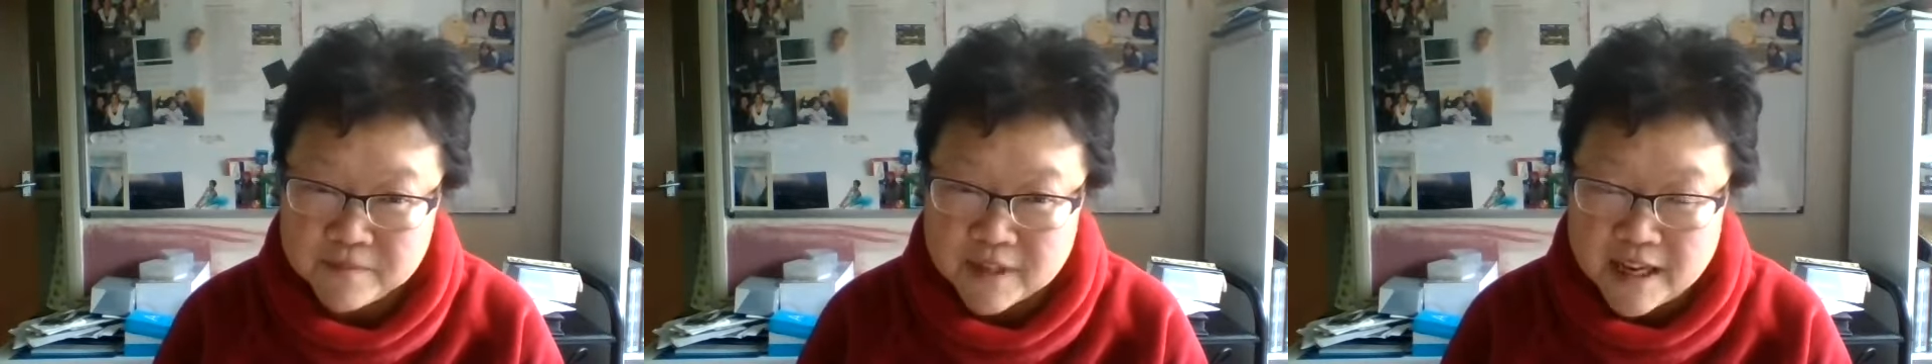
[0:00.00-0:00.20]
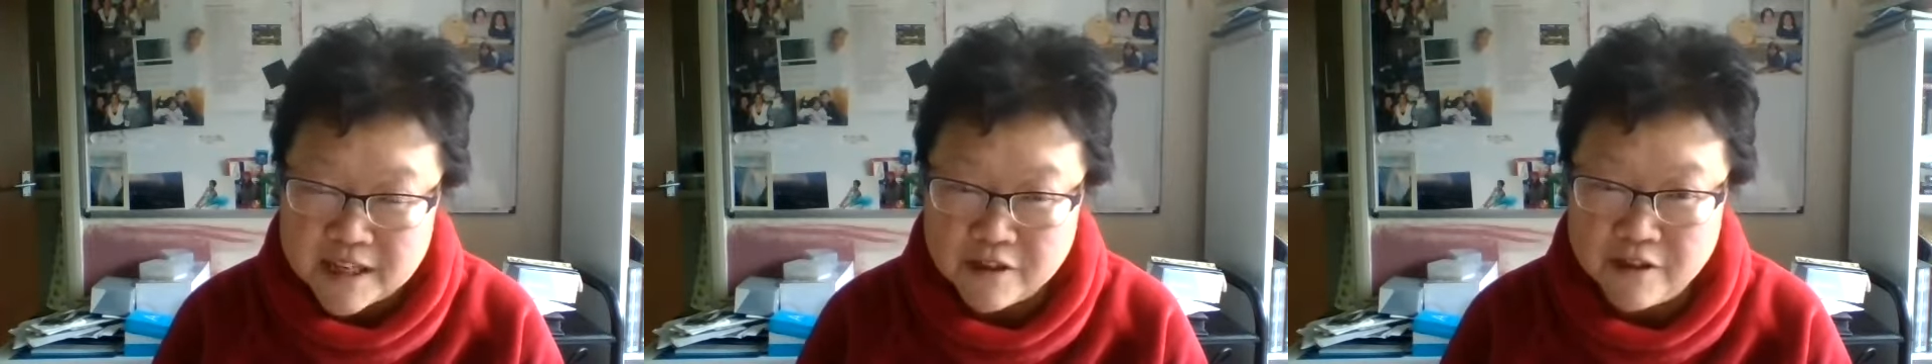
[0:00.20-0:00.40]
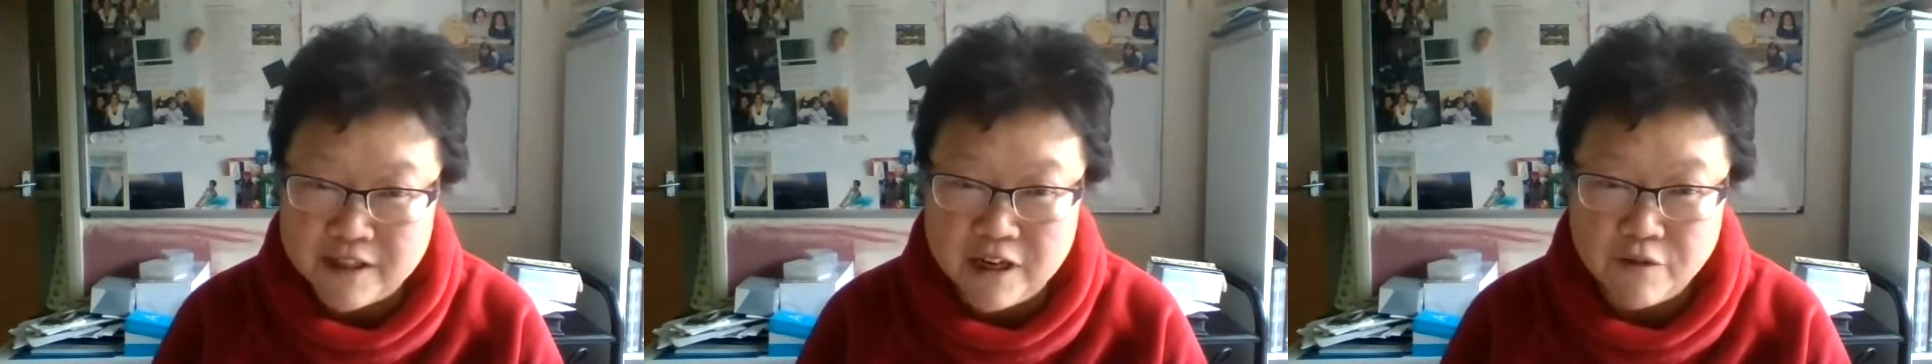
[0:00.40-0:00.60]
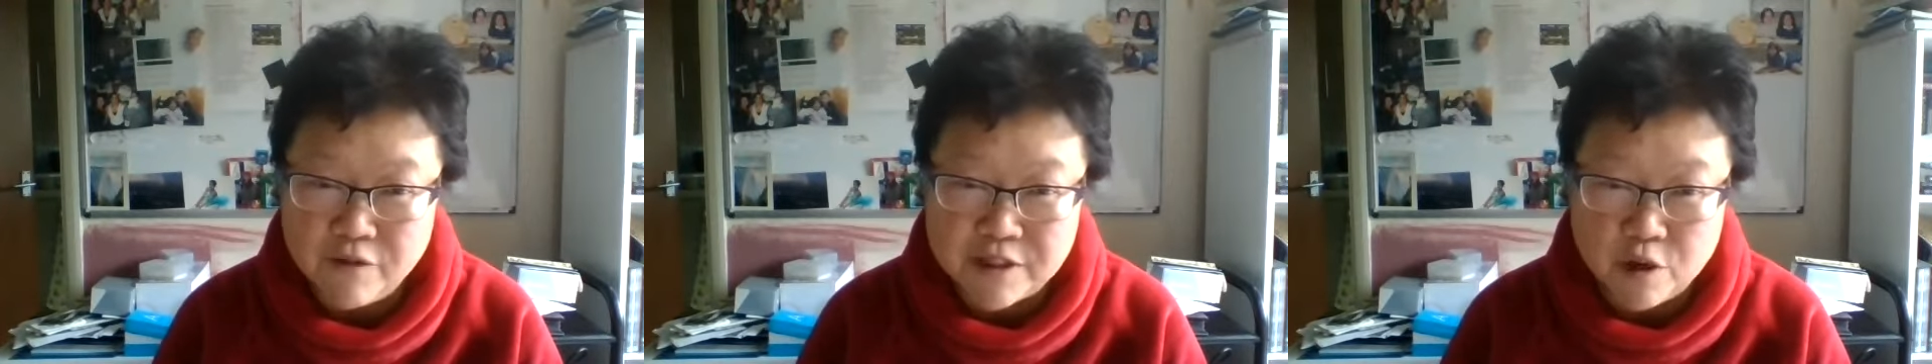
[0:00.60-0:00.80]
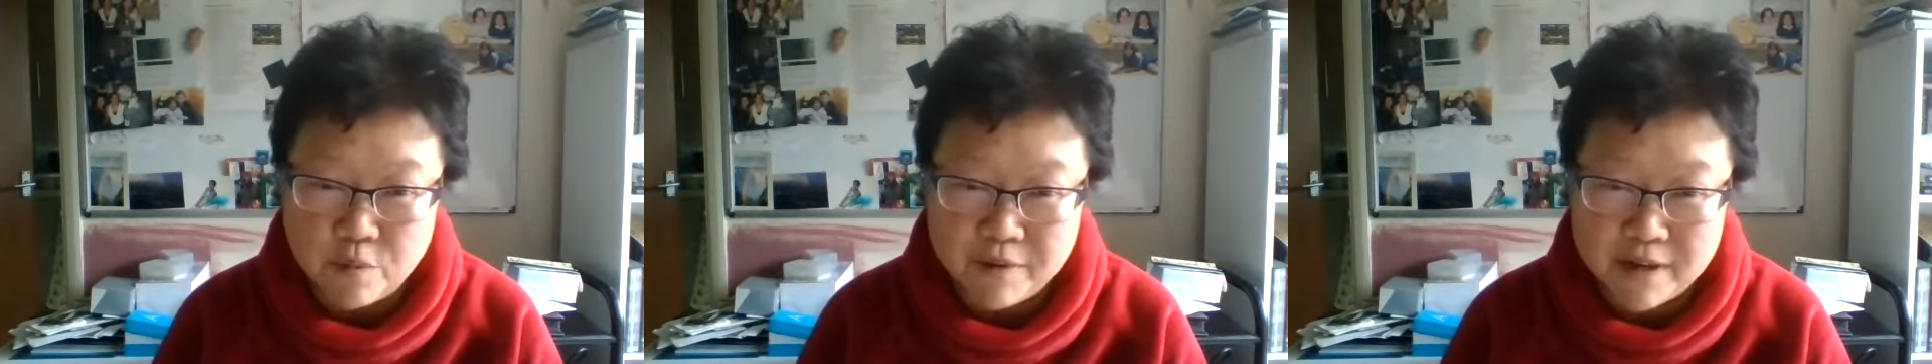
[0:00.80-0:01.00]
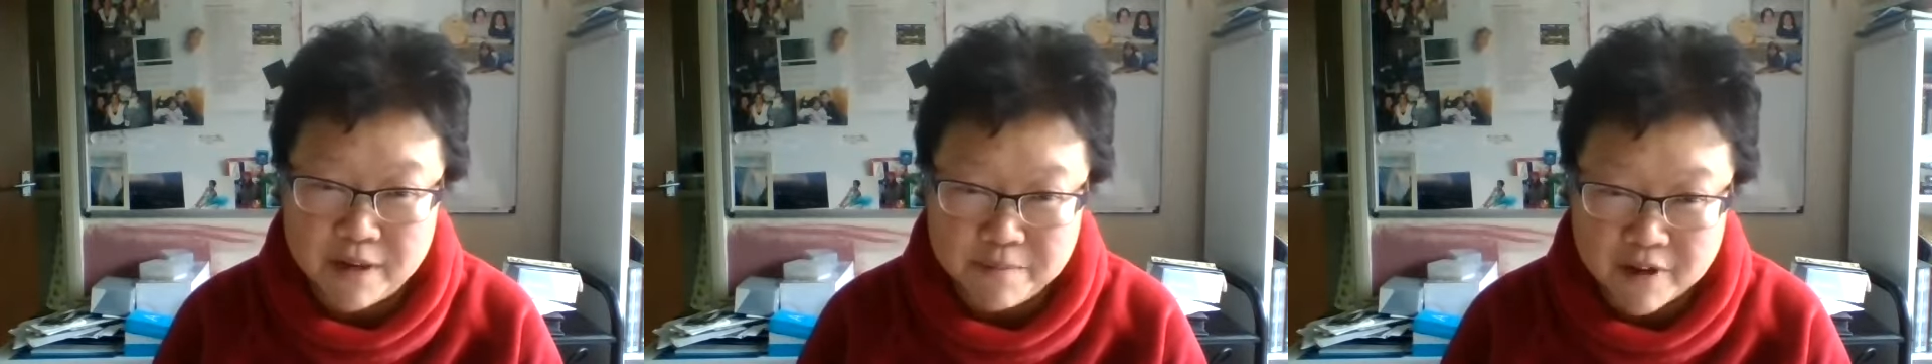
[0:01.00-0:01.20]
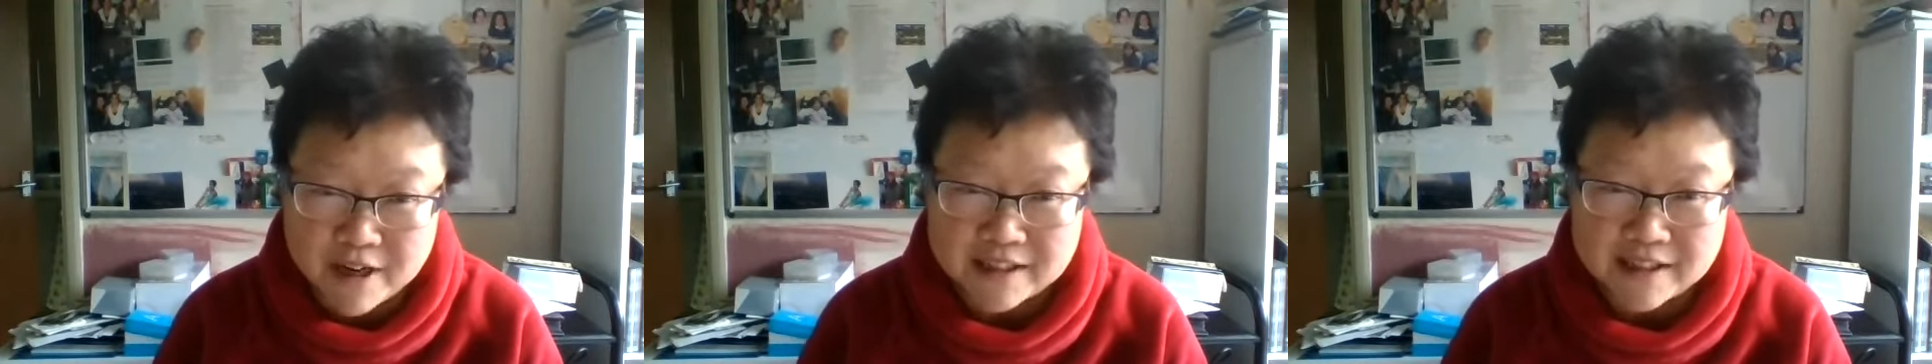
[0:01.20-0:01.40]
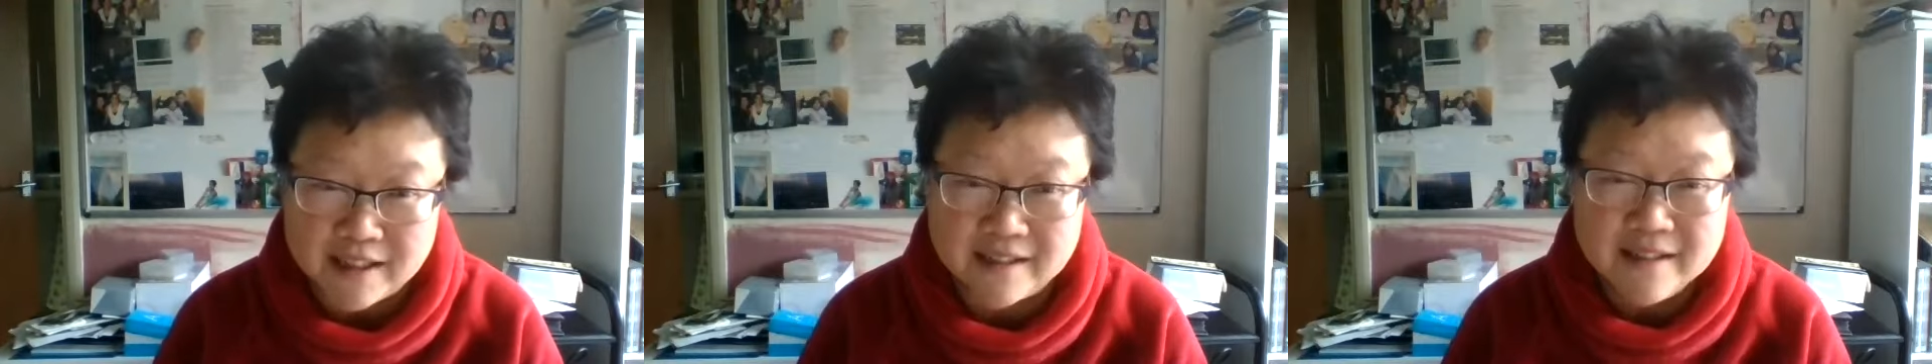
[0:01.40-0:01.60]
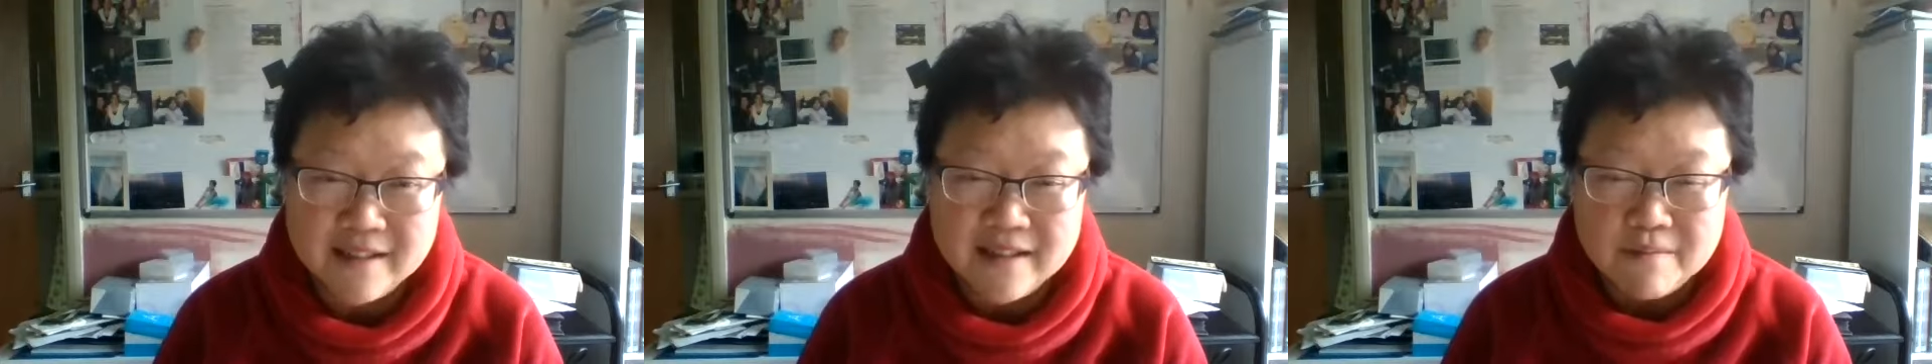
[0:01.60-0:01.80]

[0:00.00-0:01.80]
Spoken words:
So it lowers your blood pressure.